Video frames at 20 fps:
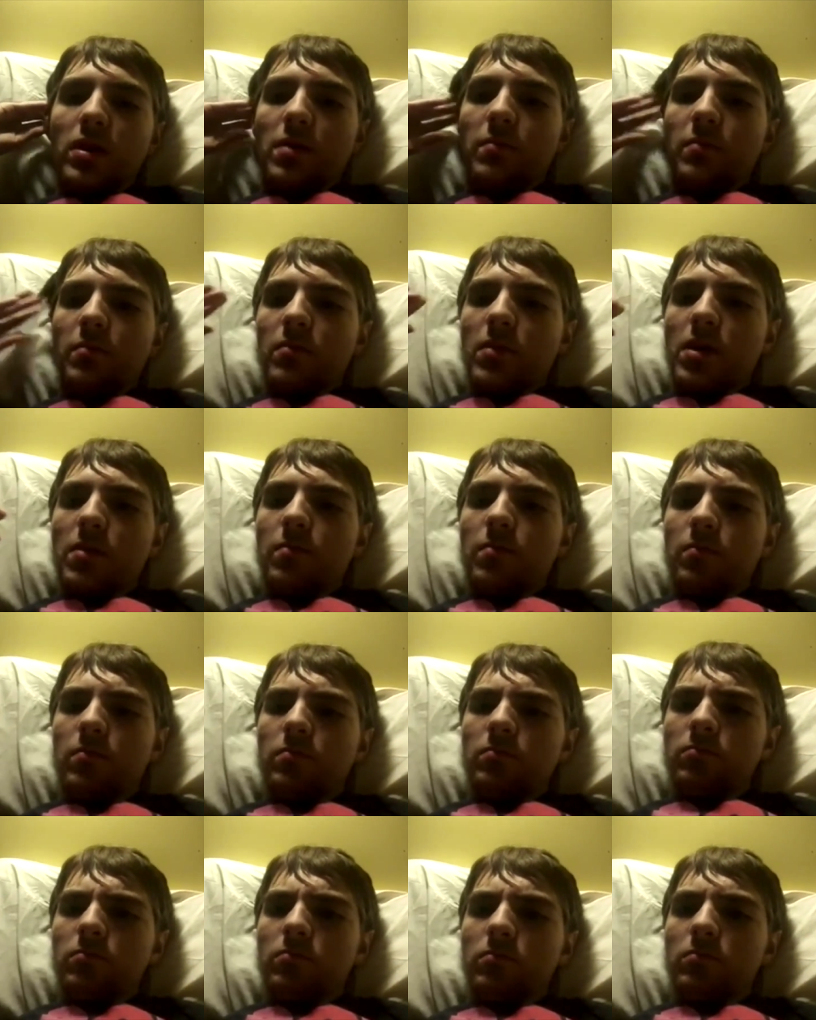
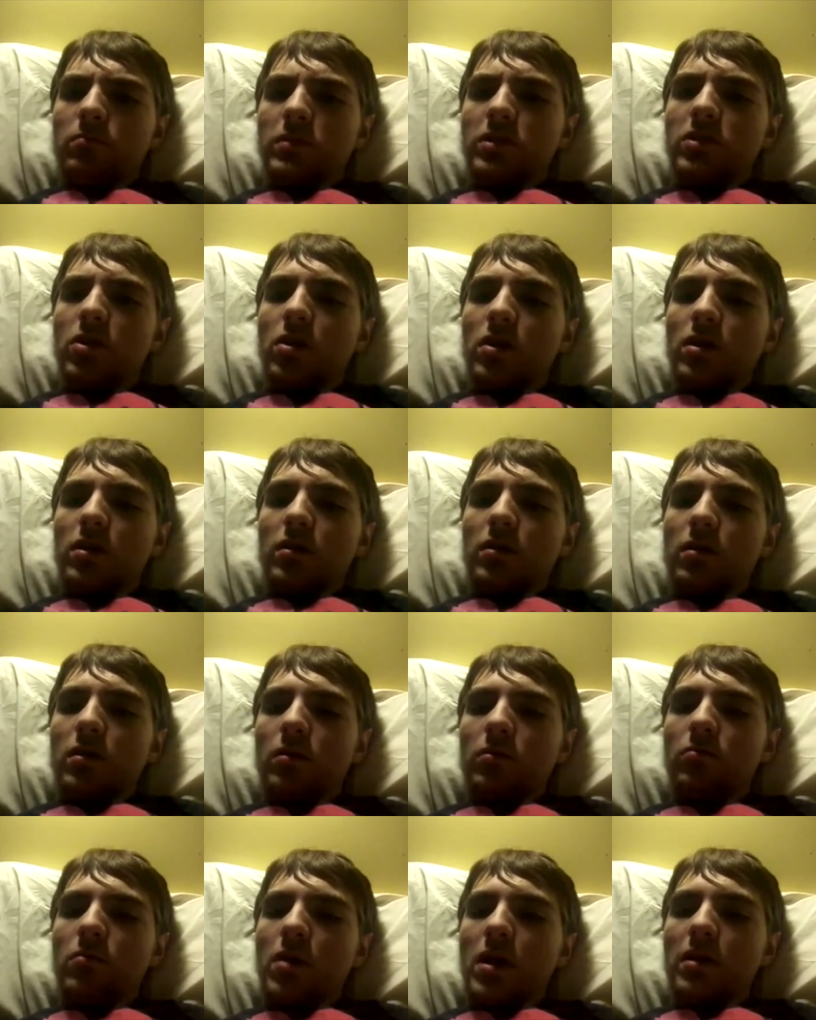I'm starting
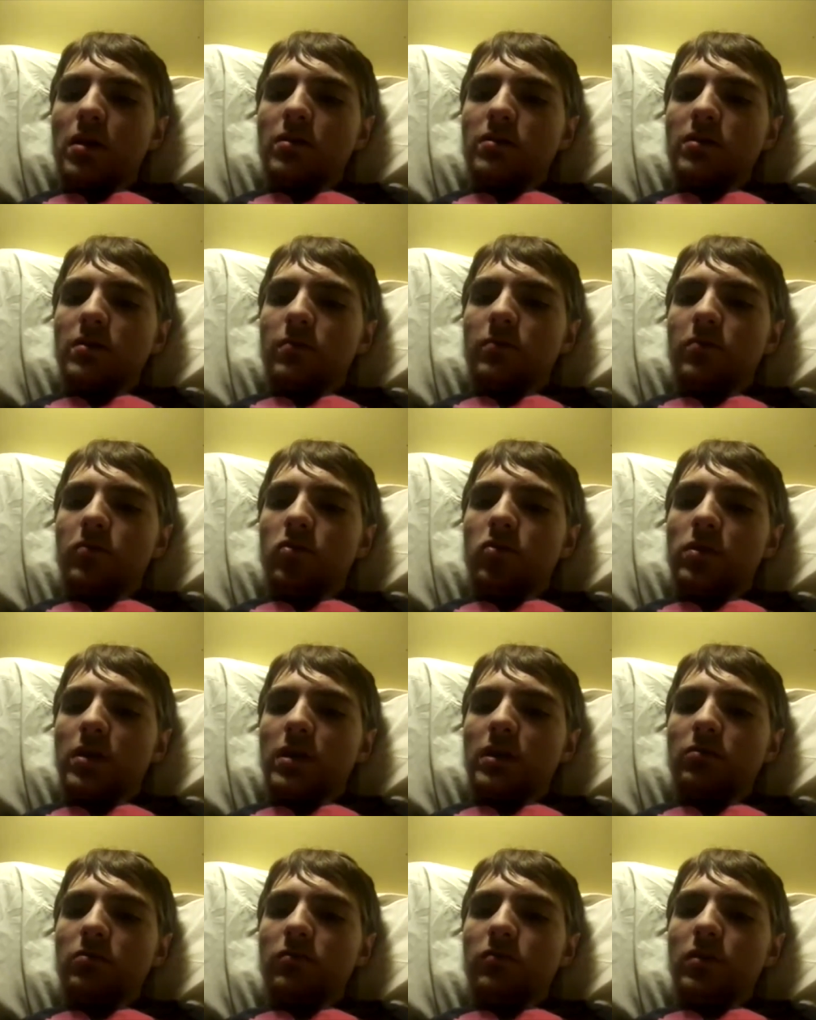to write some
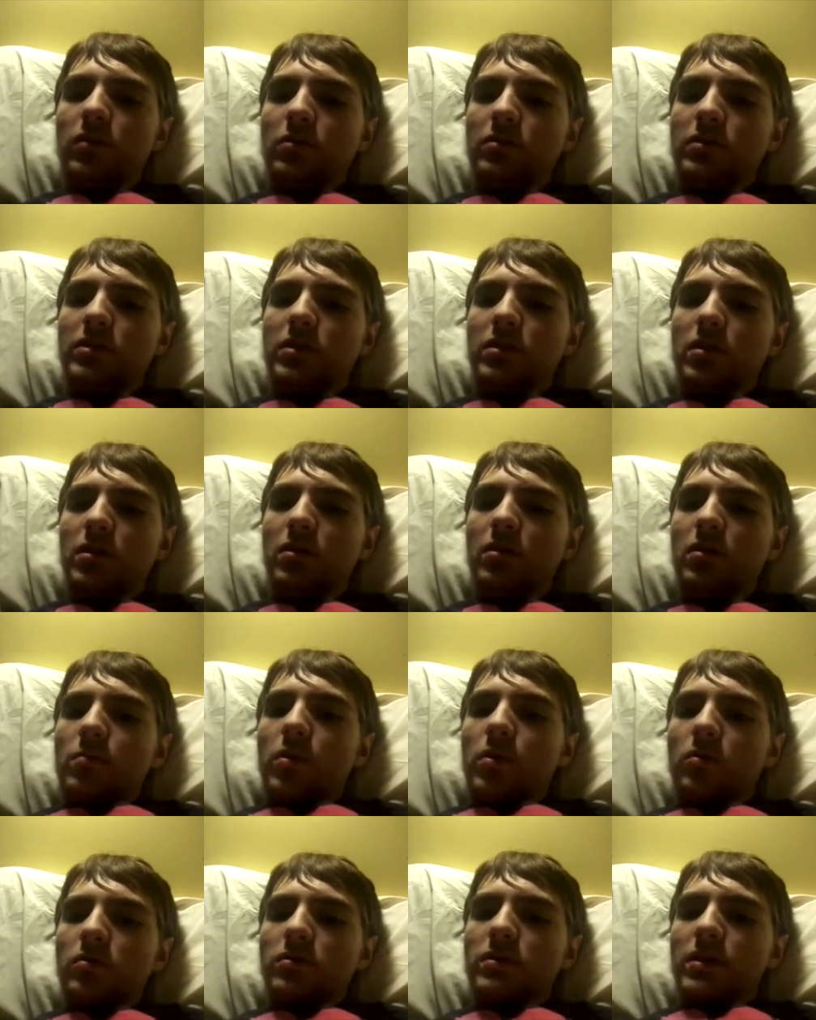full-length reviews to
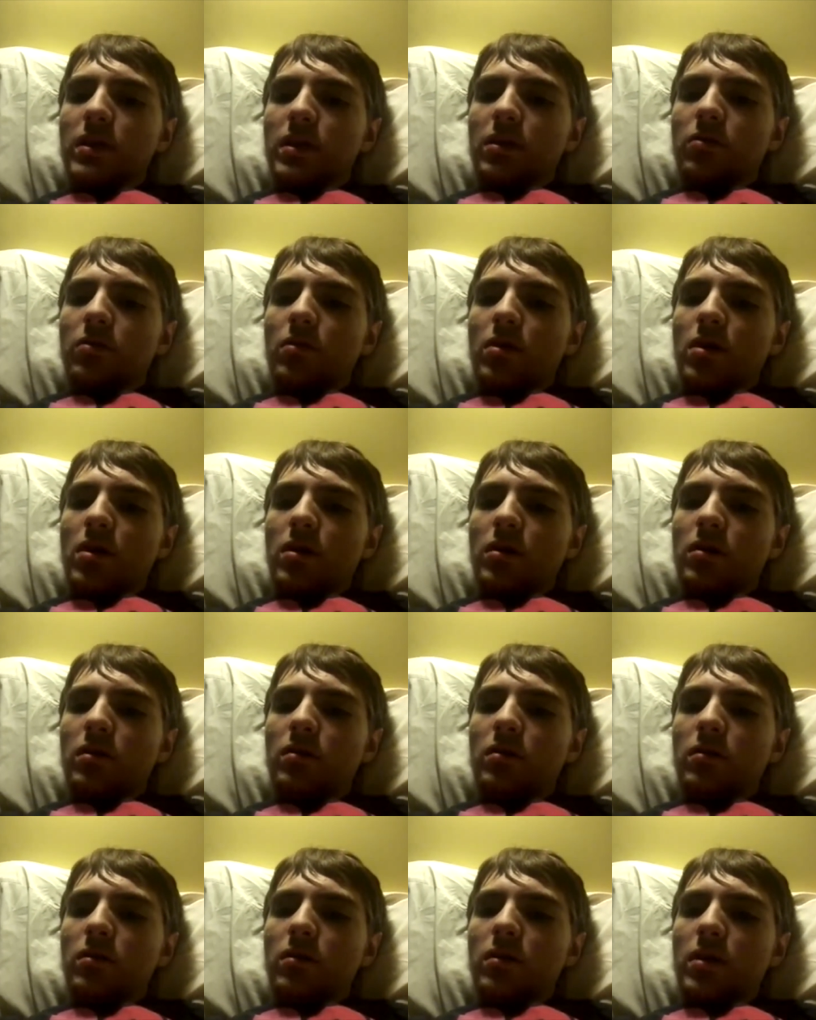post later
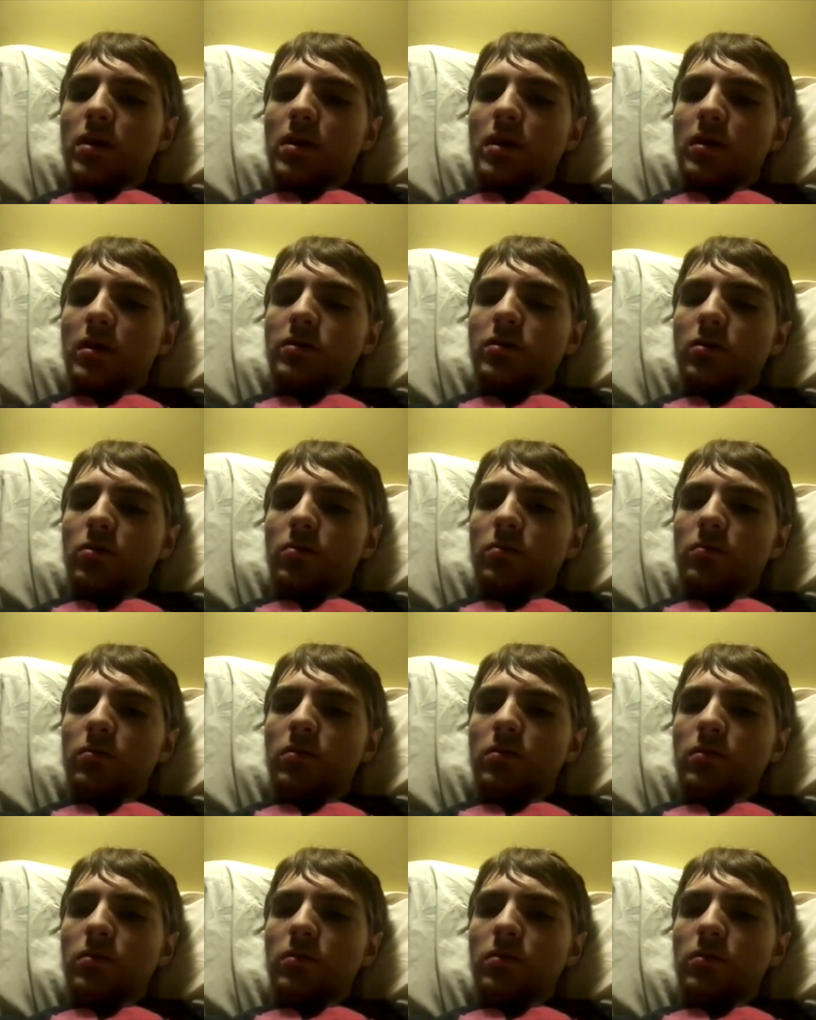on, so